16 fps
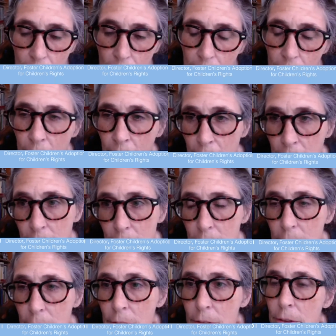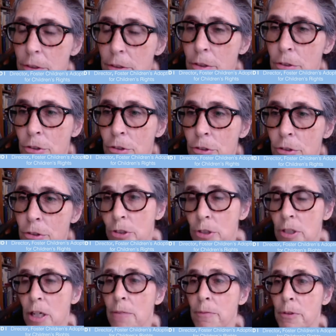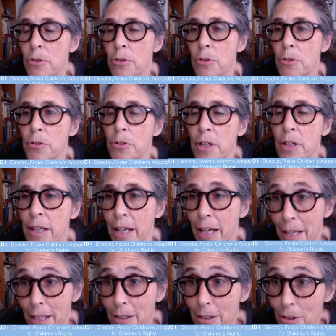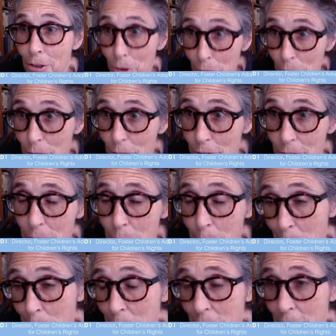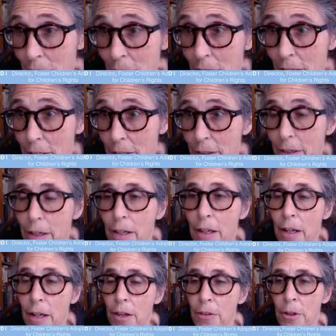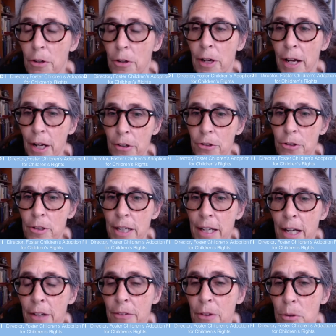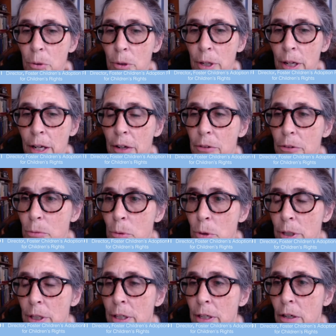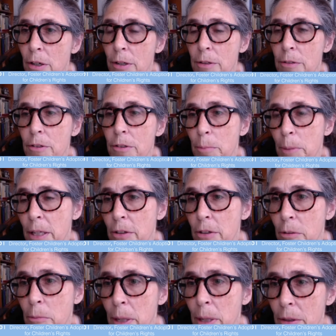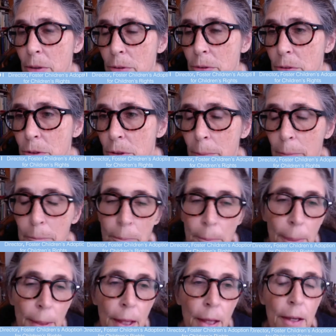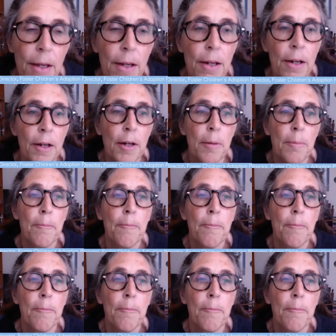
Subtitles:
8 judicial officers and 8 clerks, maybe it's 9, that are actually at the courthouse working on dependency matters. The